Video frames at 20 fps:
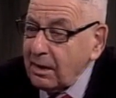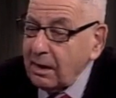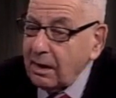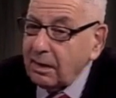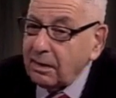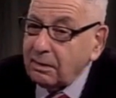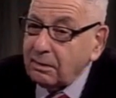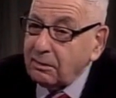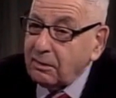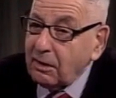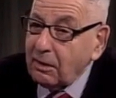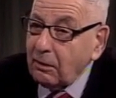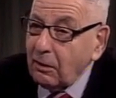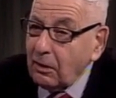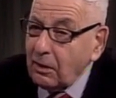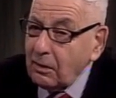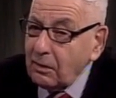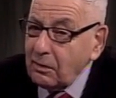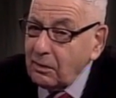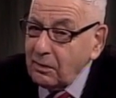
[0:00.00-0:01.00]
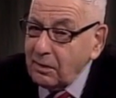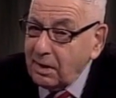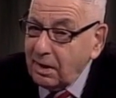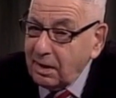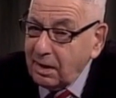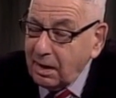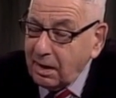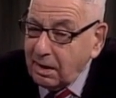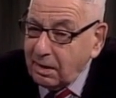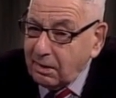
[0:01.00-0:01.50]
And the law
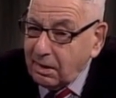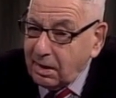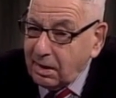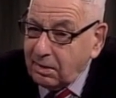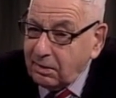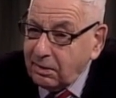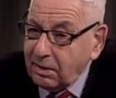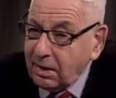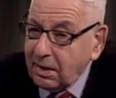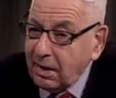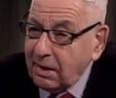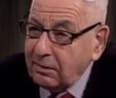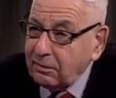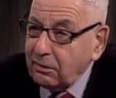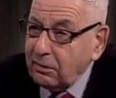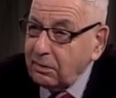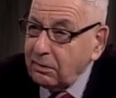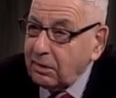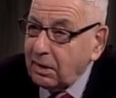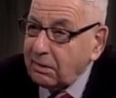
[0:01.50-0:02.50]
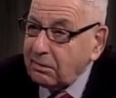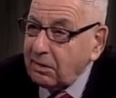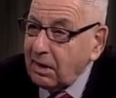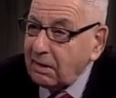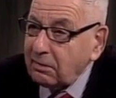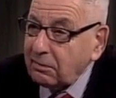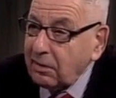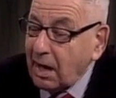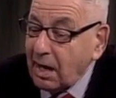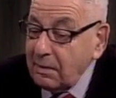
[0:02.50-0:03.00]
indicated at
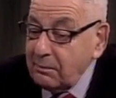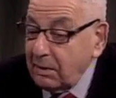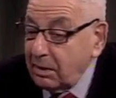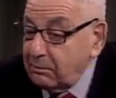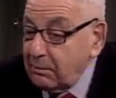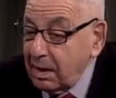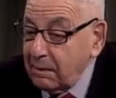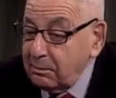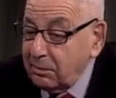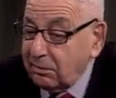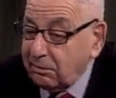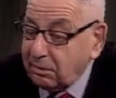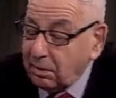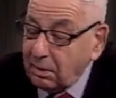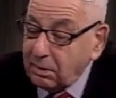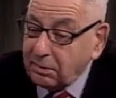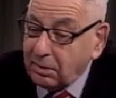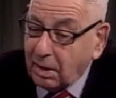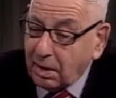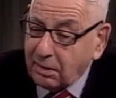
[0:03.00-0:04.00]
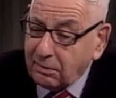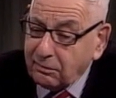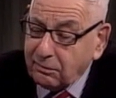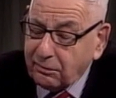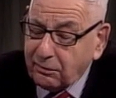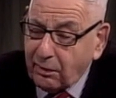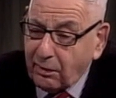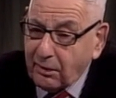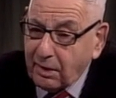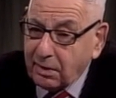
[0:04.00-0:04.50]
that time, and maybe still
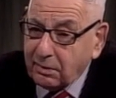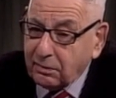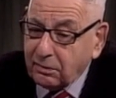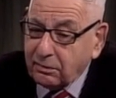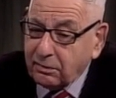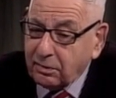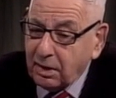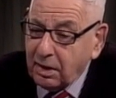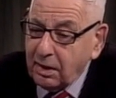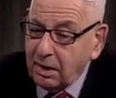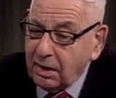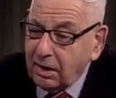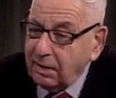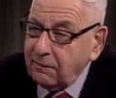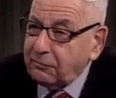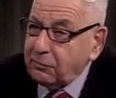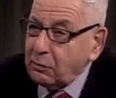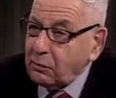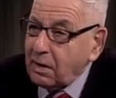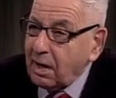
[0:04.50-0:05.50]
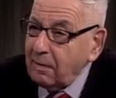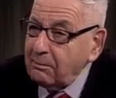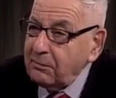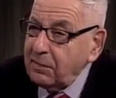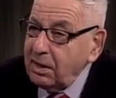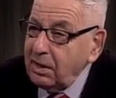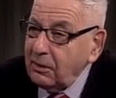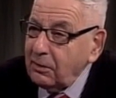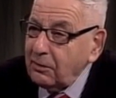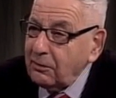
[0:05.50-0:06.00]
does, that if you come
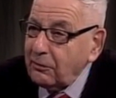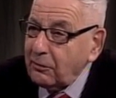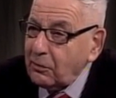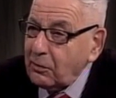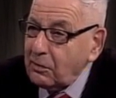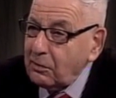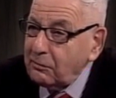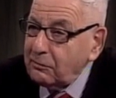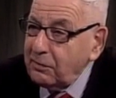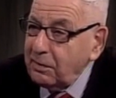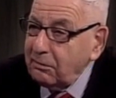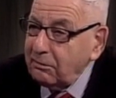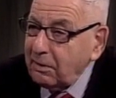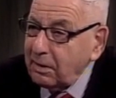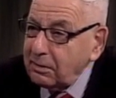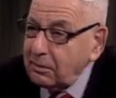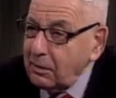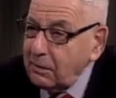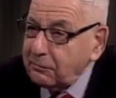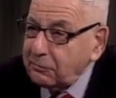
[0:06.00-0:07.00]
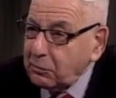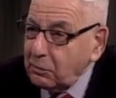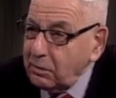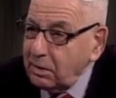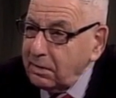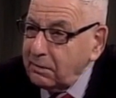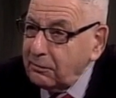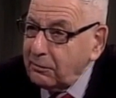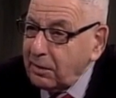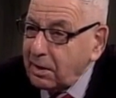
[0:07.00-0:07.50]
here on the wrong visa, you have to
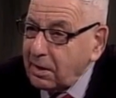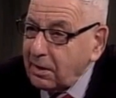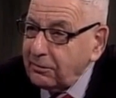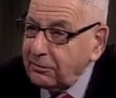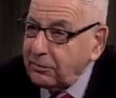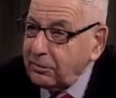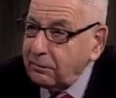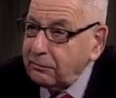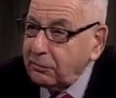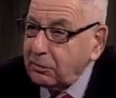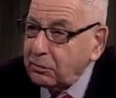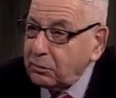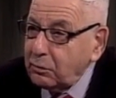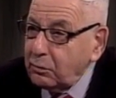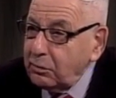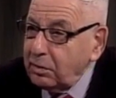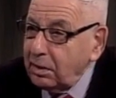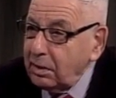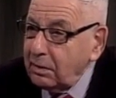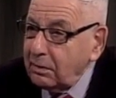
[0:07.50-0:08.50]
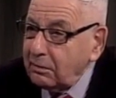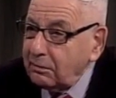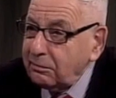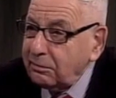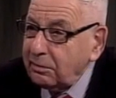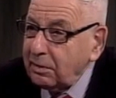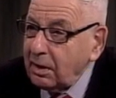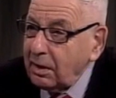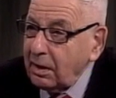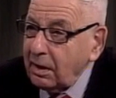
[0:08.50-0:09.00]
leave the country for two
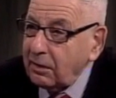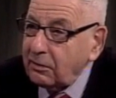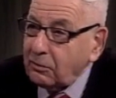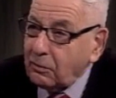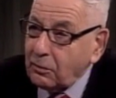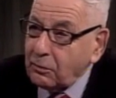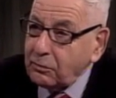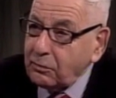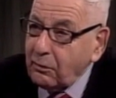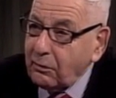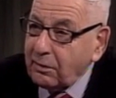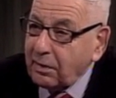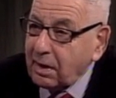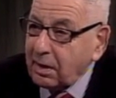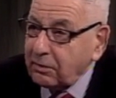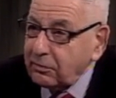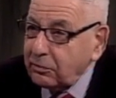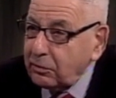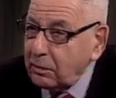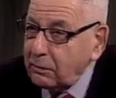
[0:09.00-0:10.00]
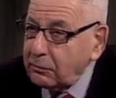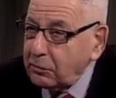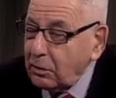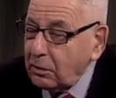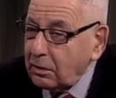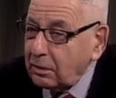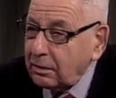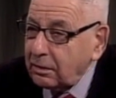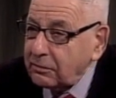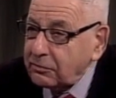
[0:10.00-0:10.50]
years and go to the country of
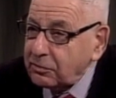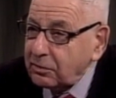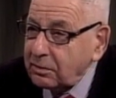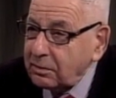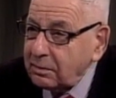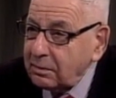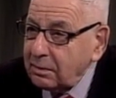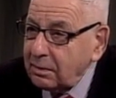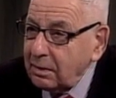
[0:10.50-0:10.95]
your origin.